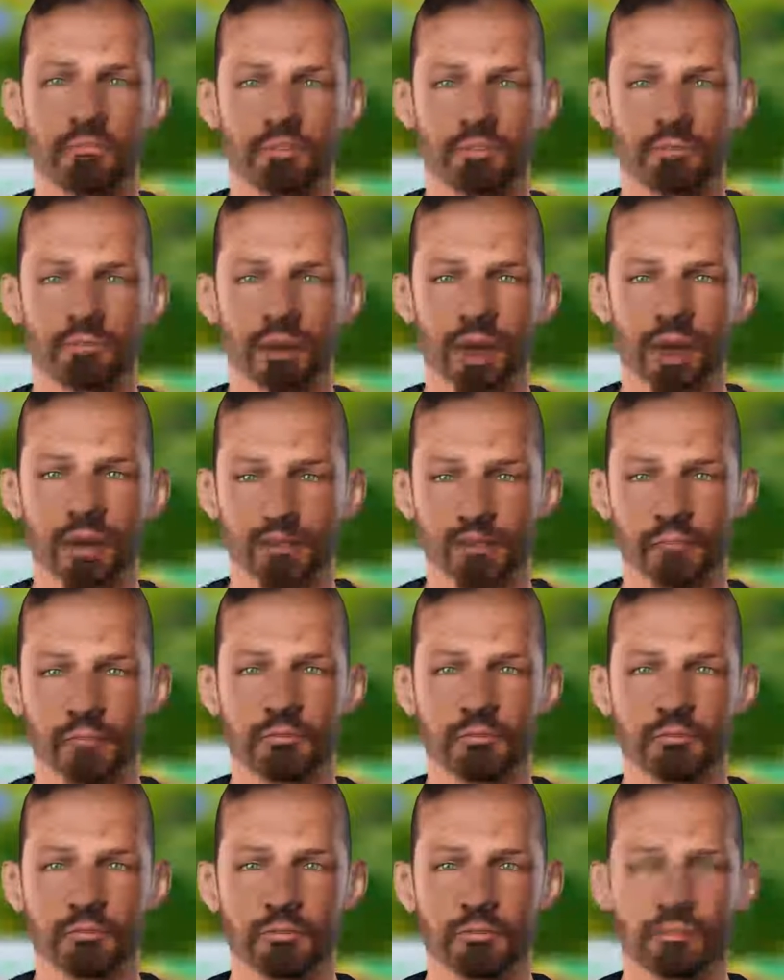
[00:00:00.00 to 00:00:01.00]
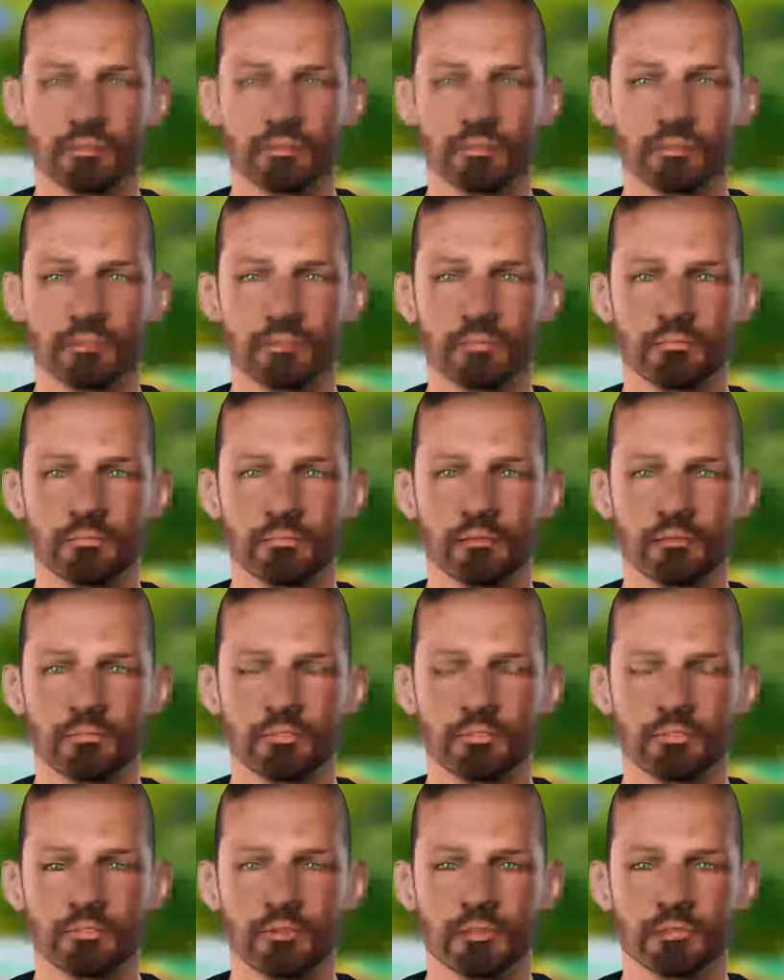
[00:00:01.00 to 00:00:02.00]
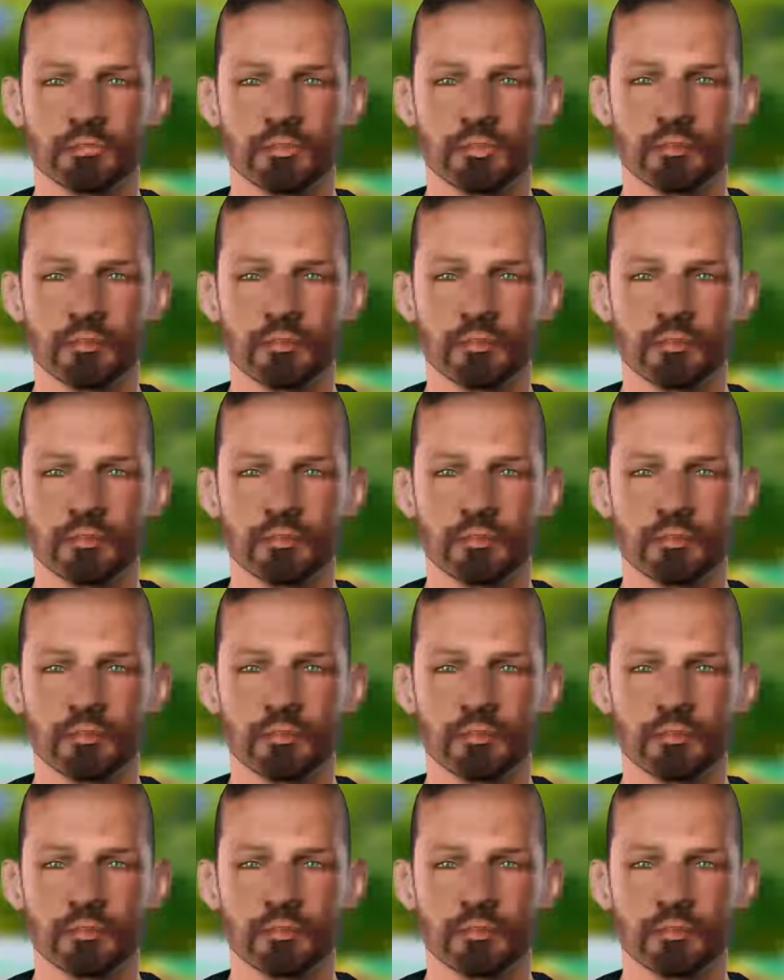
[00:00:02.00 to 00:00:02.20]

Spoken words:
to modesty, humbleness,